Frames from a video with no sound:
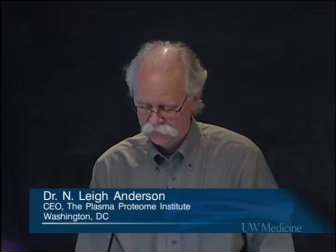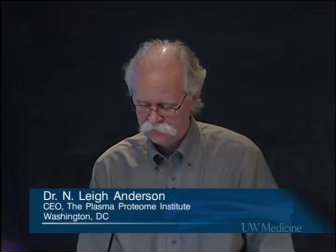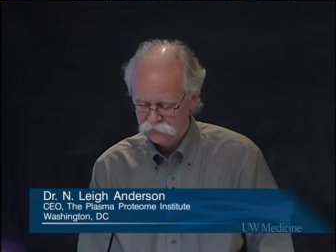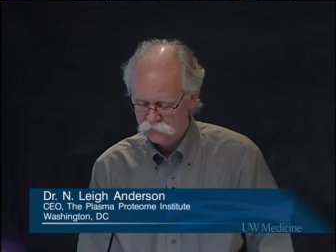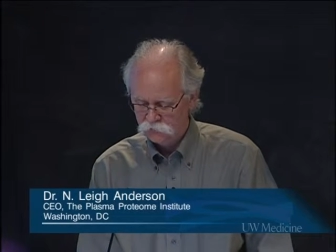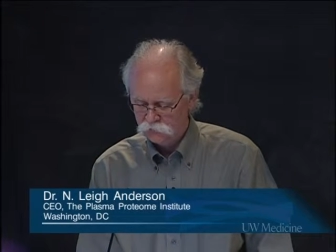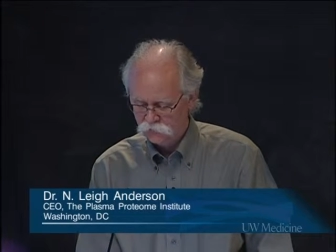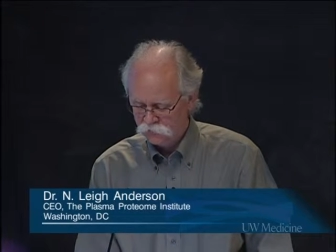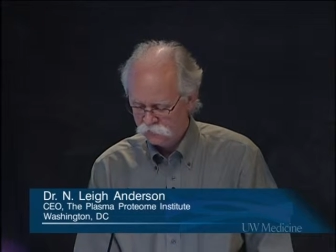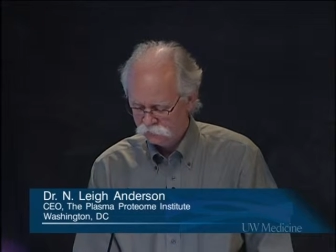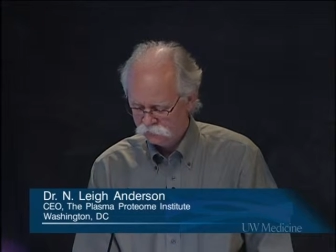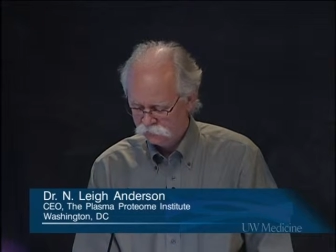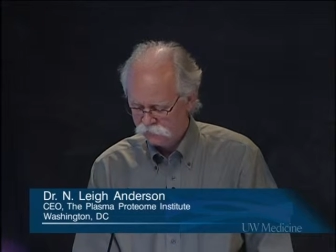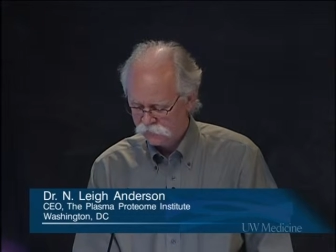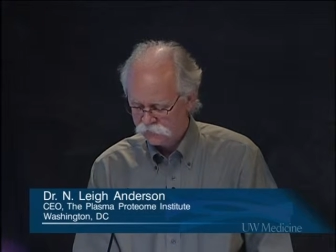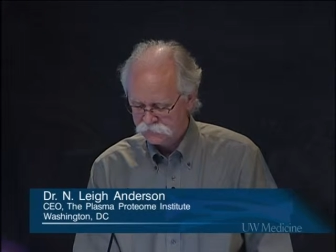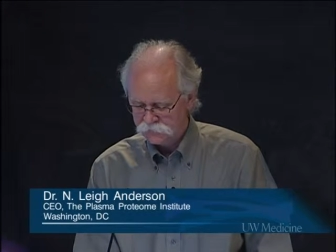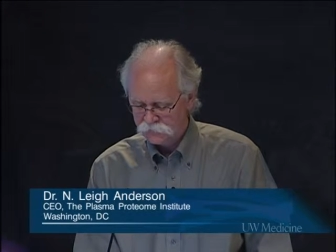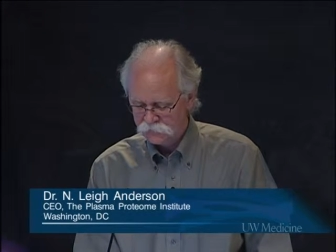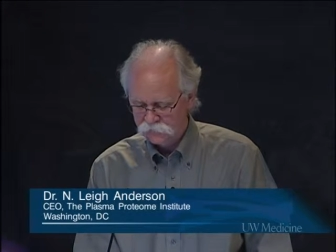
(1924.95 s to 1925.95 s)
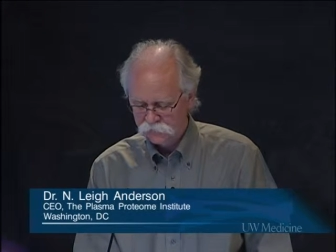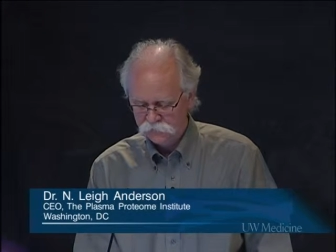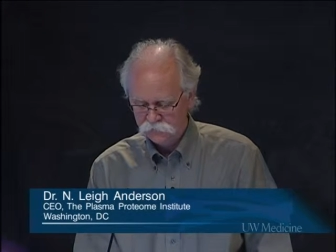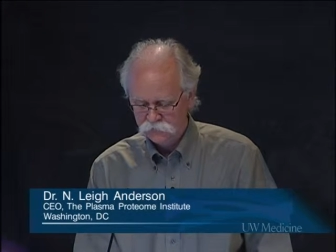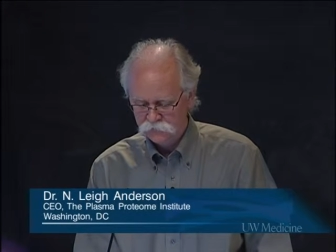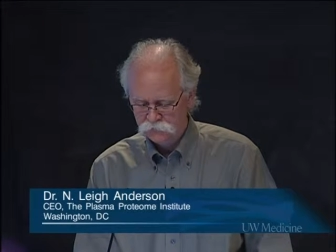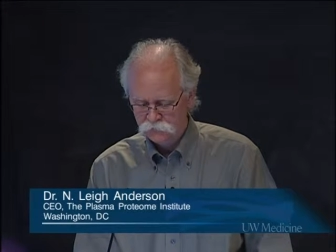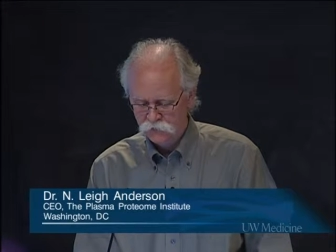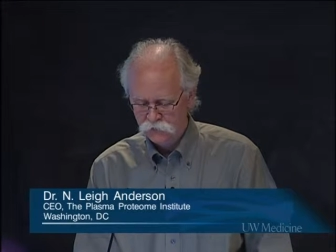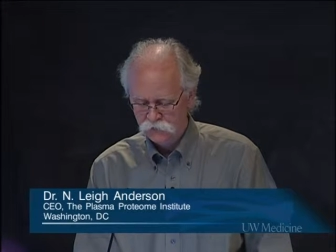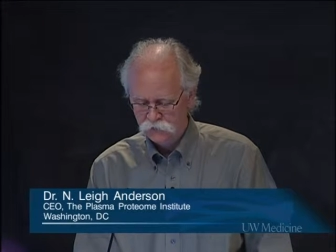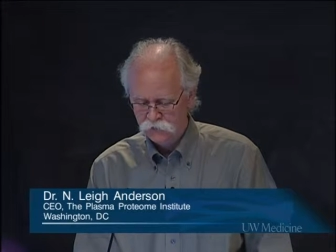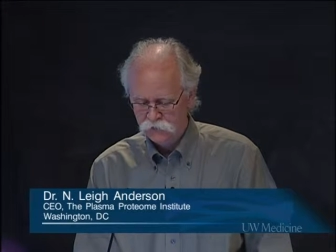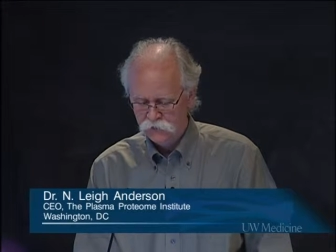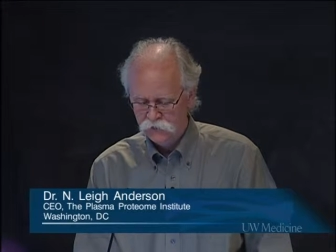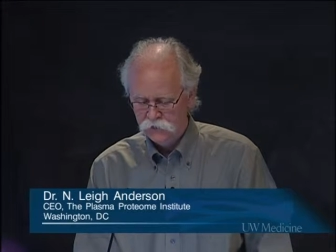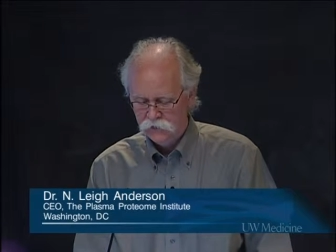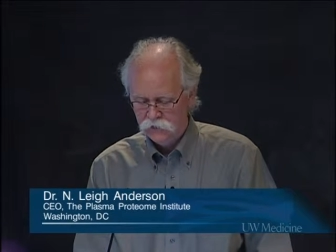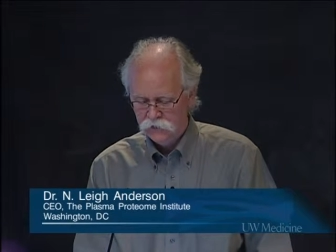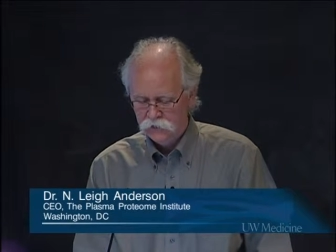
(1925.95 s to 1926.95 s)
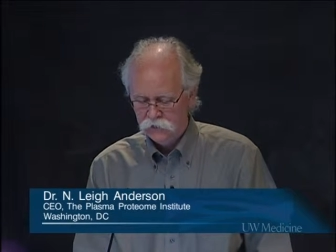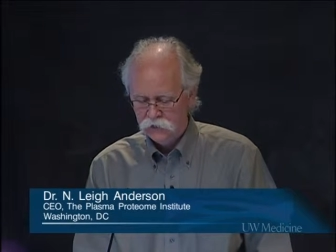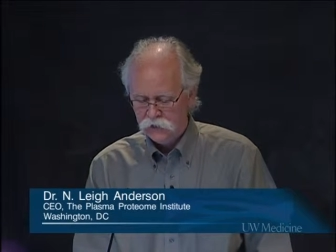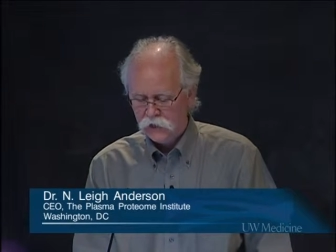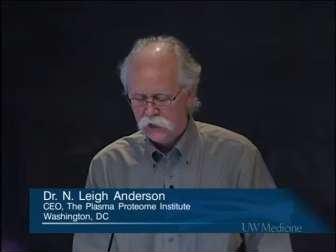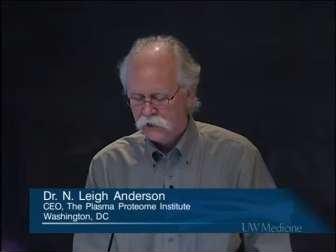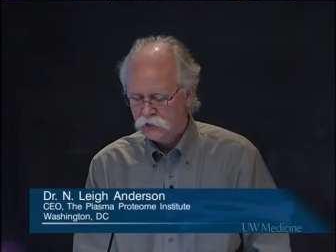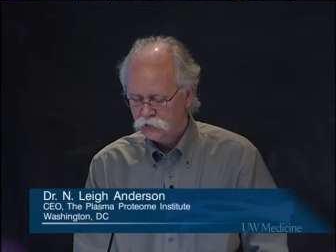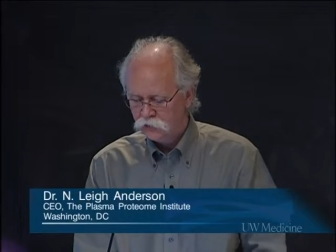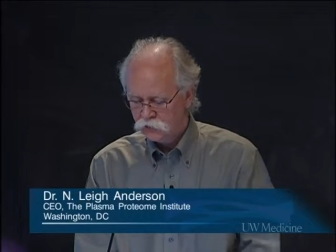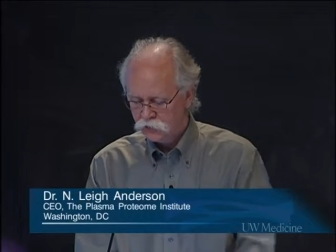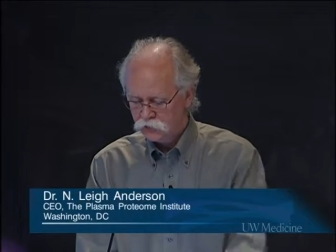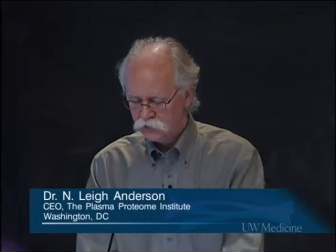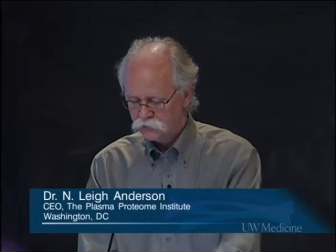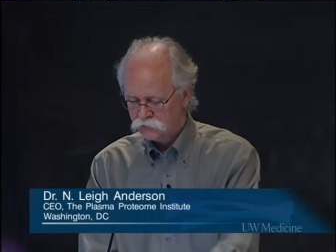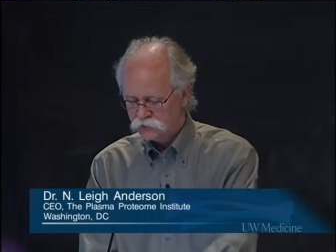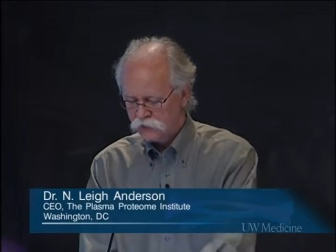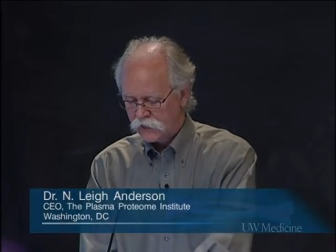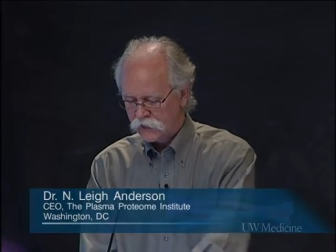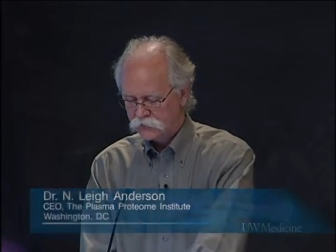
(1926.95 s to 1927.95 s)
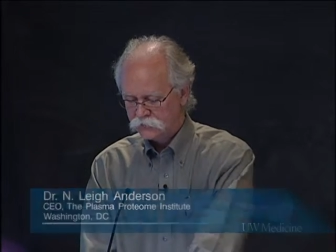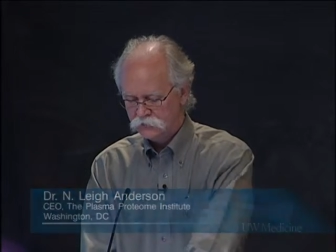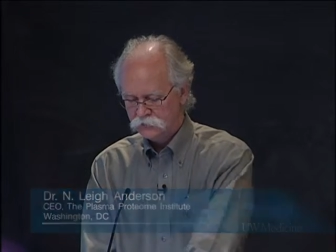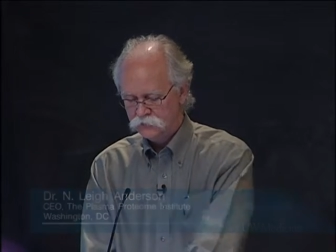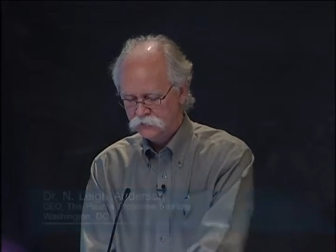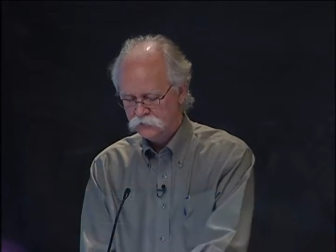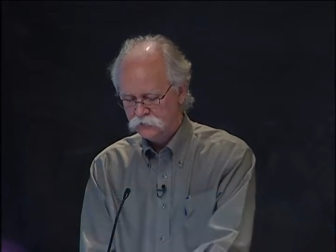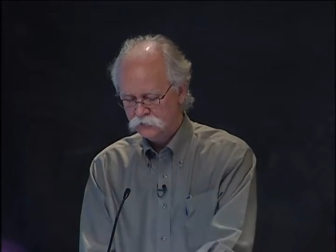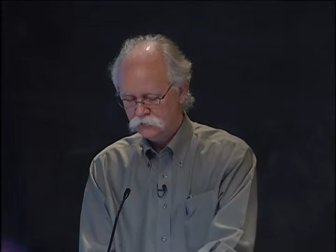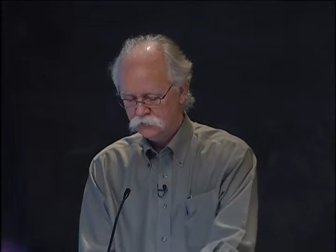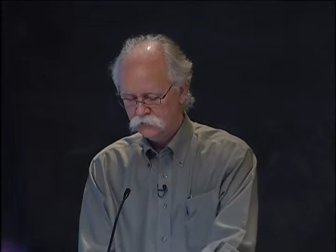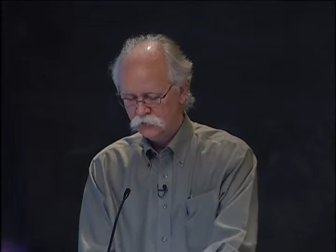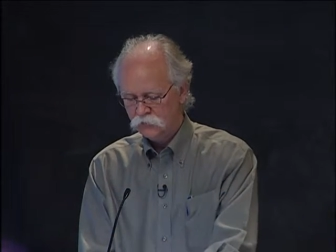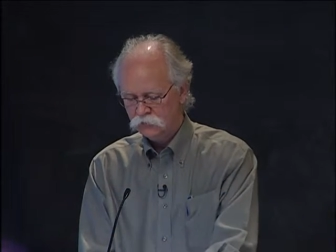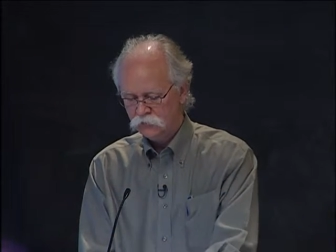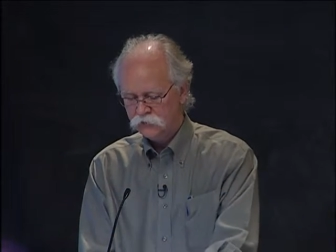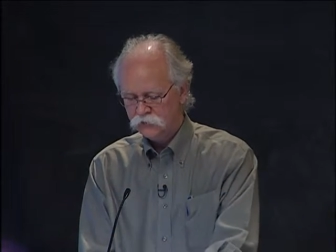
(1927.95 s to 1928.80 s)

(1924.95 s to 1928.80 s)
so you can fix anything that's wrong. And you can use that to, for